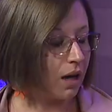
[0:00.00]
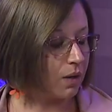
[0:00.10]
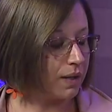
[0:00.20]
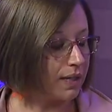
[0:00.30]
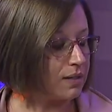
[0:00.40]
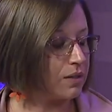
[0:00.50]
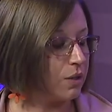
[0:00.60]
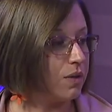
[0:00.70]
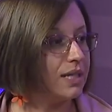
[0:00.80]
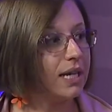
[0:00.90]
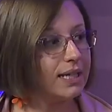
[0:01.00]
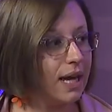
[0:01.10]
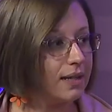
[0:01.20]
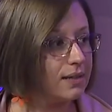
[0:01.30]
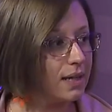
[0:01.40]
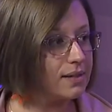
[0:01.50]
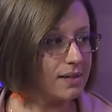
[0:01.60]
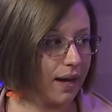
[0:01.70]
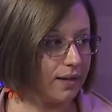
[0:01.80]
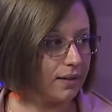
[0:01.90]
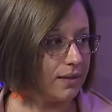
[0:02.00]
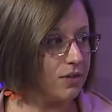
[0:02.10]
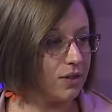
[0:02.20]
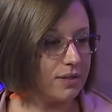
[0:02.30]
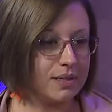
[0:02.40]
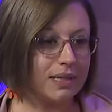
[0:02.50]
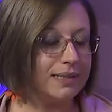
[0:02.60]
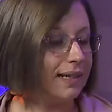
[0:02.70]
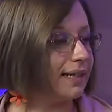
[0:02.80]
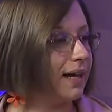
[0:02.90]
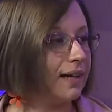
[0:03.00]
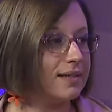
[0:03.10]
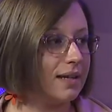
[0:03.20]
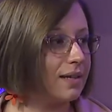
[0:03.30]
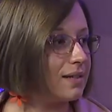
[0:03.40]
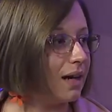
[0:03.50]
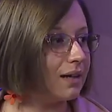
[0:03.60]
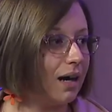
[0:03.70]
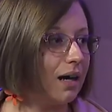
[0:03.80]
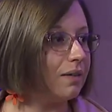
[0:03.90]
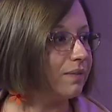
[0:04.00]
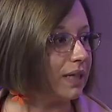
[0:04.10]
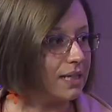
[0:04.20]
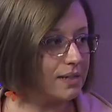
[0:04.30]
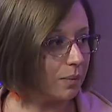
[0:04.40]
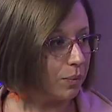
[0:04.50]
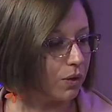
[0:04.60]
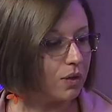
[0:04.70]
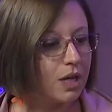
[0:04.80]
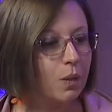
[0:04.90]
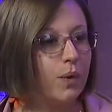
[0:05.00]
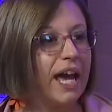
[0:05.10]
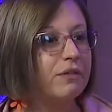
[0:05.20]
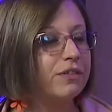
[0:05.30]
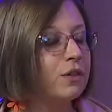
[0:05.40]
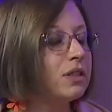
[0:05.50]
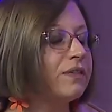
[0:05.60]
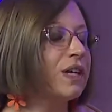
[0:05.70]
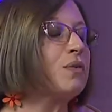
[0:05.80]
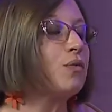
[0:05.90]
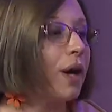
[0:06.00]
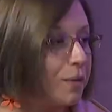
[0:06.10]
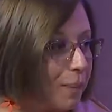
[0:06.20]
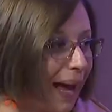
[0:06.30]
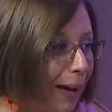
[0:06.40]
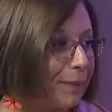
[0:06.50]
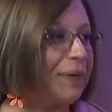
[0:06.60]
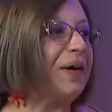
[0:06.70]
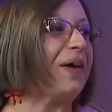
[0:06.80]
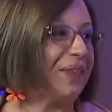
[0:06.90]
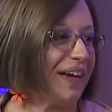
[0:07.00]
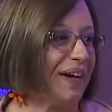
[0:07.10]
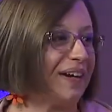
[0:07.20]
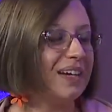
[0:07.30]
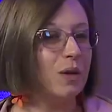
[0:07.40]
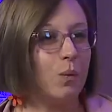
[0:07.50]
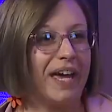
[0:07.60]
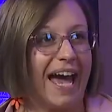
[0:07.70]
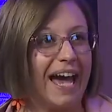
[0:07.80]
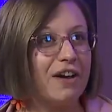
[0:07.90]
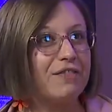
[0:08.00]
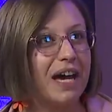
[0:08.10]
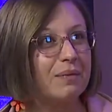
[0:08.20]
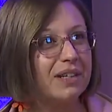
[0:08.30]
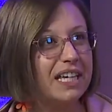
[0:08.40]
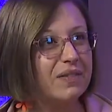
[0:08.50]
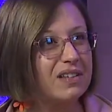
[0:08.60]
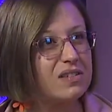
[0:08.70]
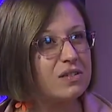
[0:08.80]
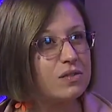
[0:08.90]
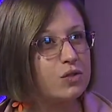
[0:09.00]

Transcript: go is to the Duncan Hines Days site. It's just duncanhinesdays.com, very simple. We have a full event roadmap on there. Okay, good. We have, I believe it's